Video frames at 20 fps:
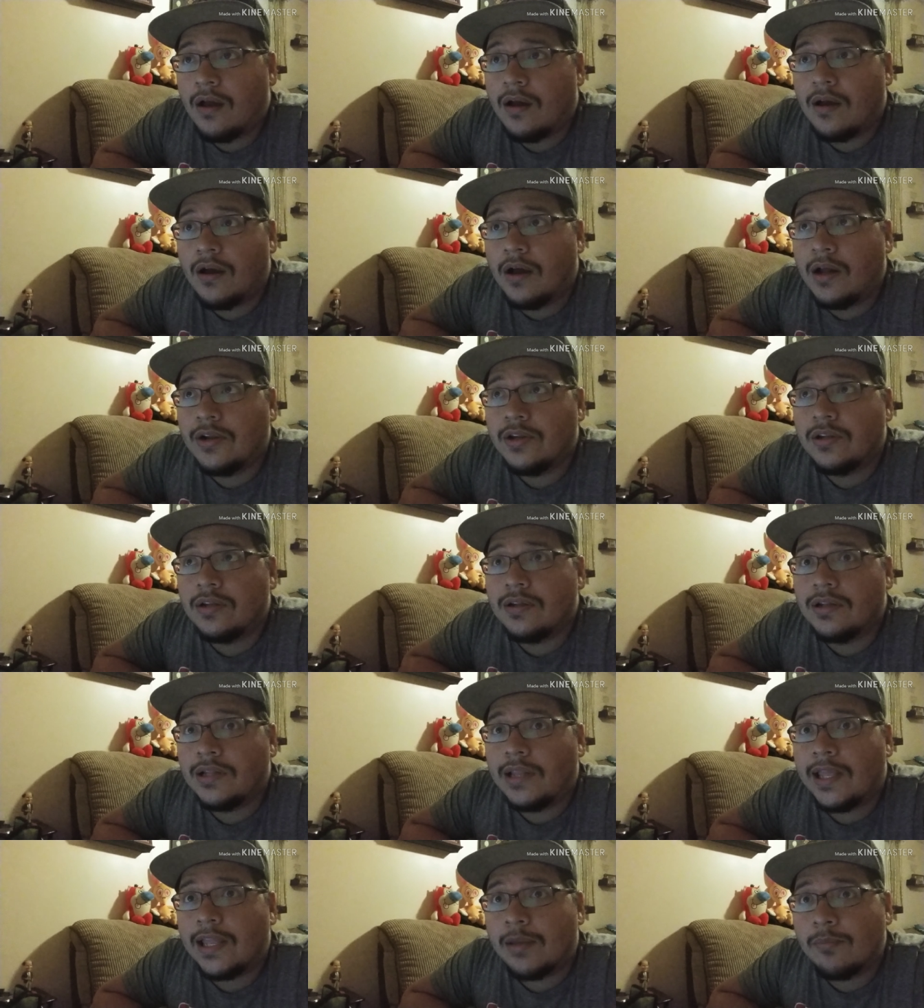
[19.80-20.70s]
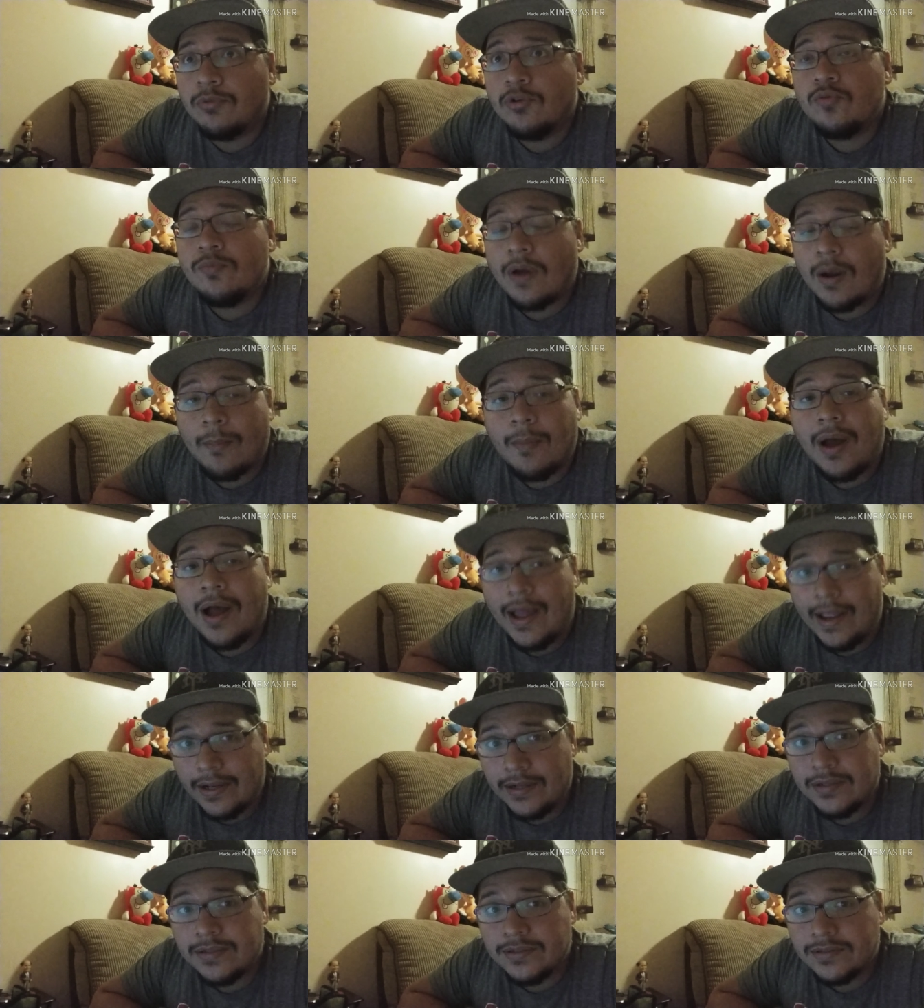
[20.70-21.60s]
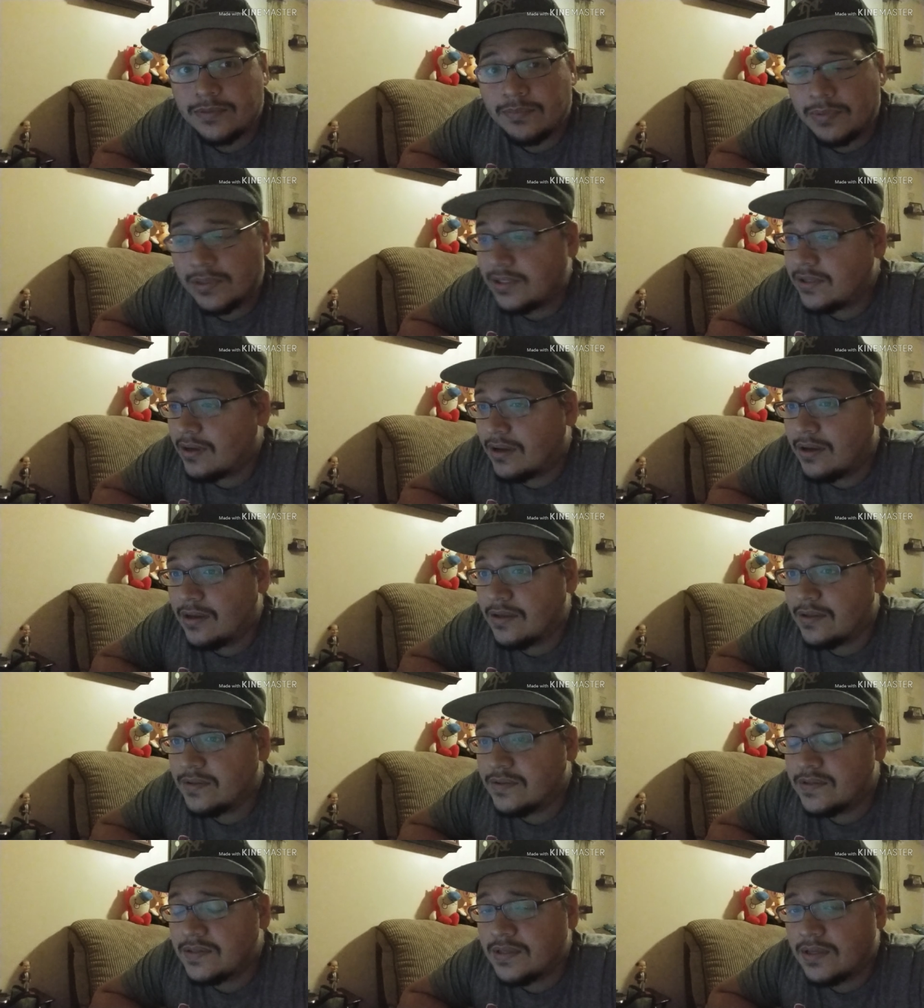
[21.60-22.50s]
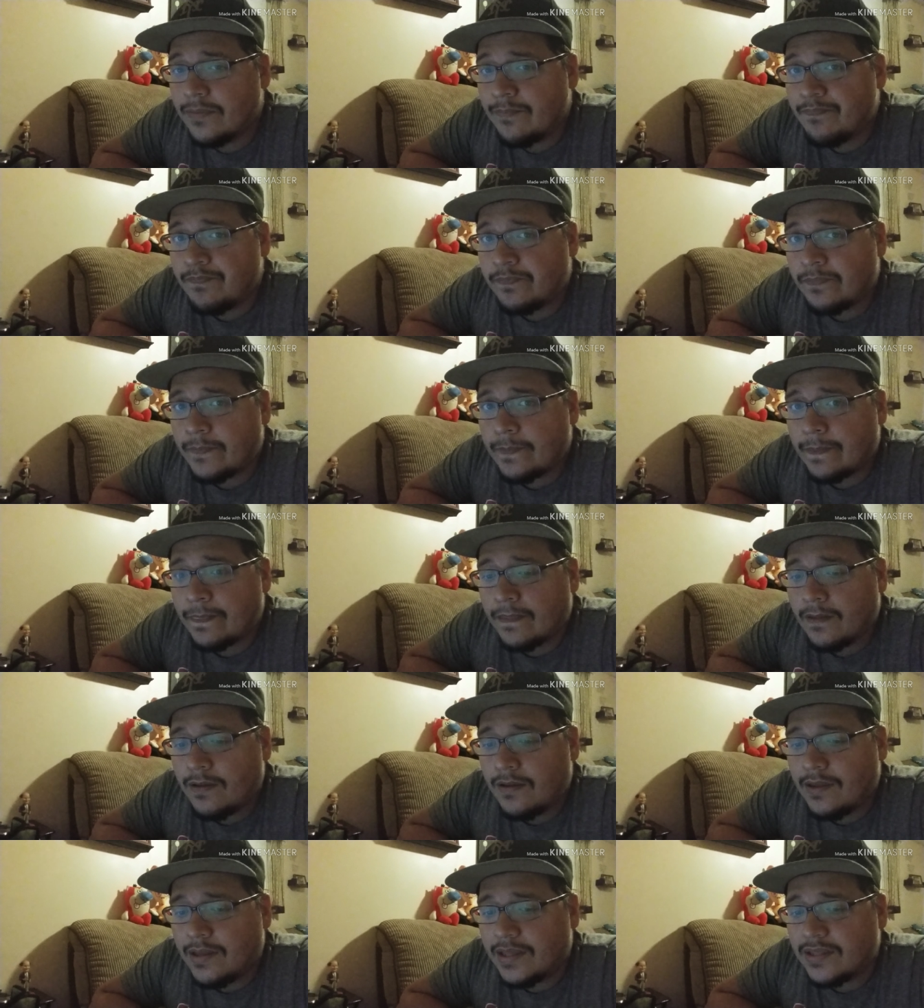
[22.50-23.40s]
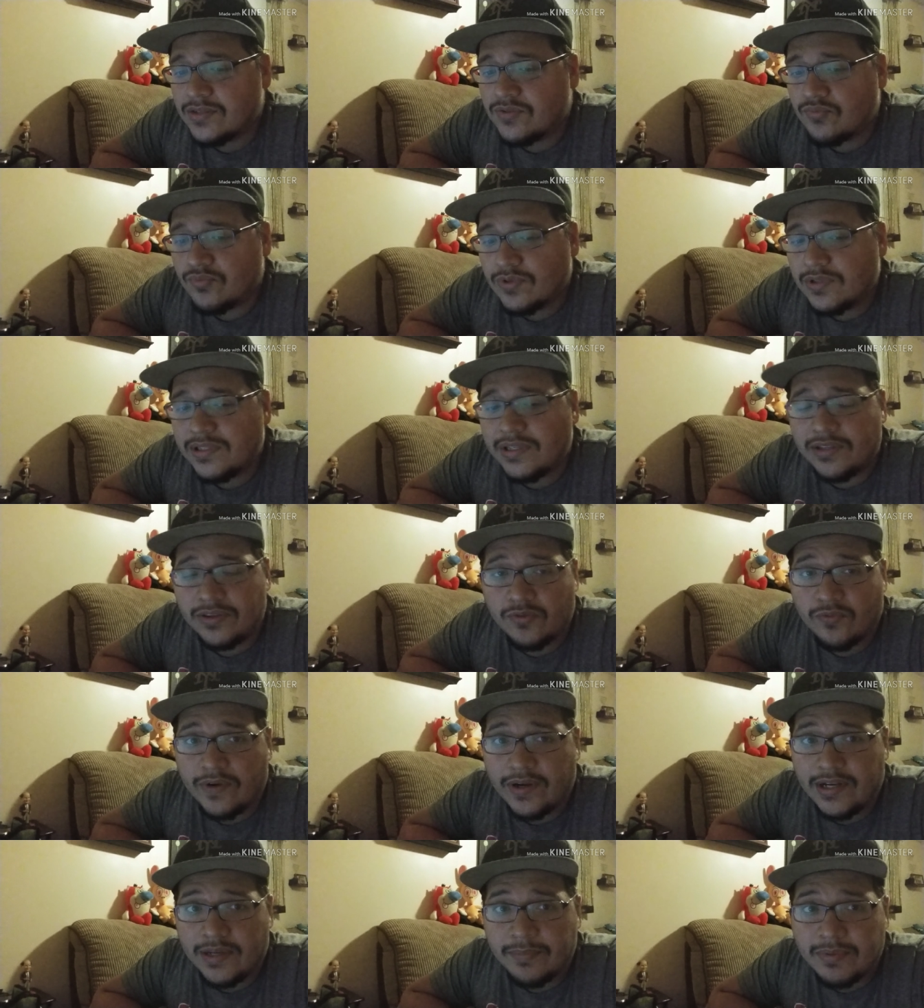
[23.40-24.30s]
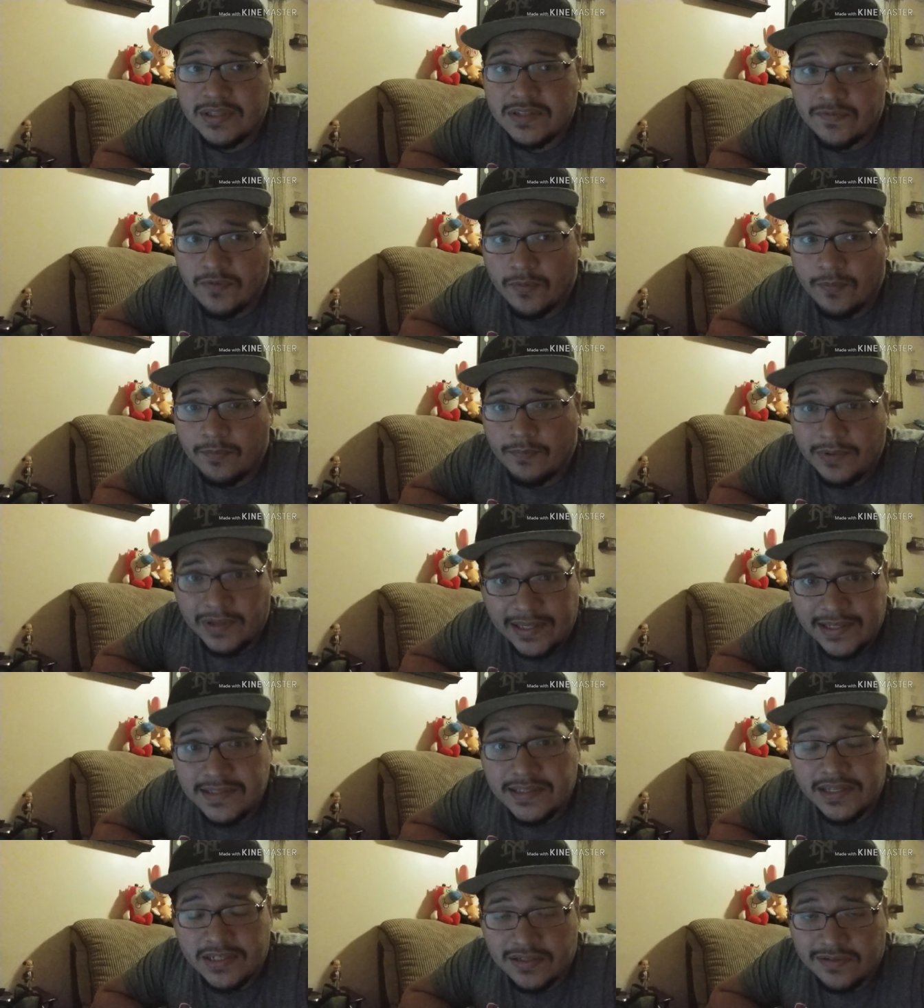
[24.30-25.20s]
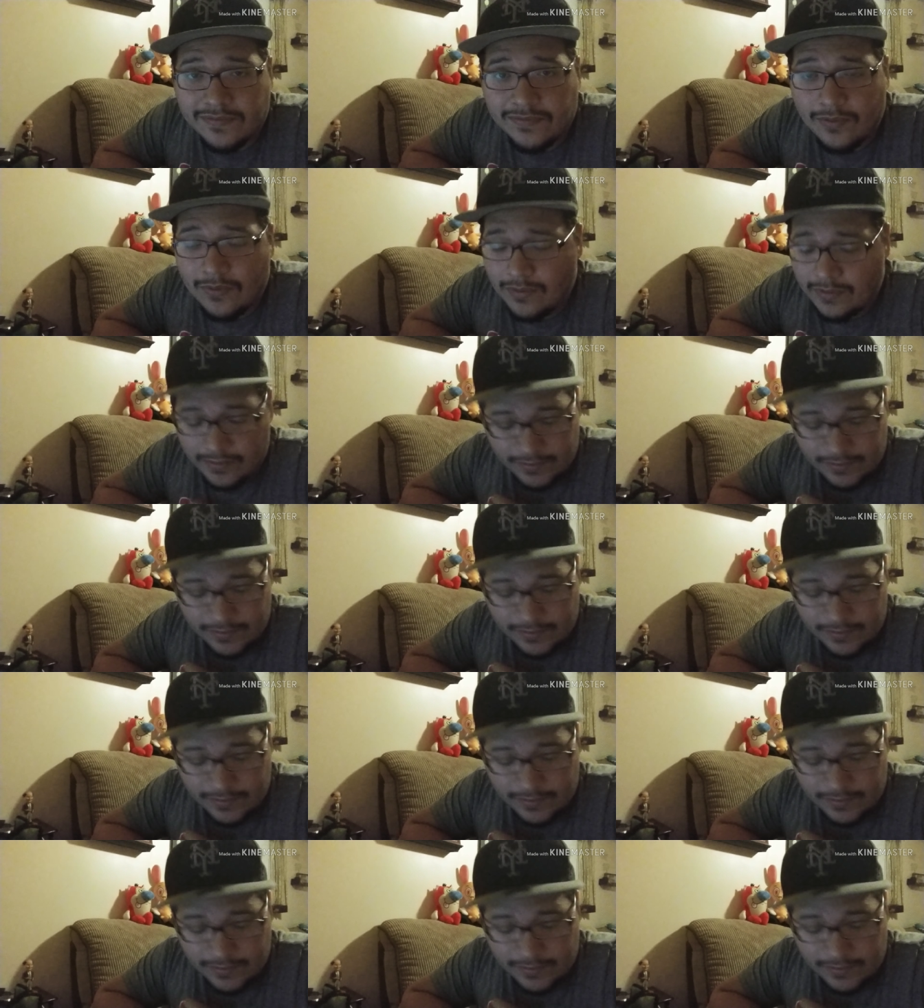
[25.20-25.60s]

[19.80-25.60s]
un, like it blew my mind because it's really underrated. But it's for PlayStation 4.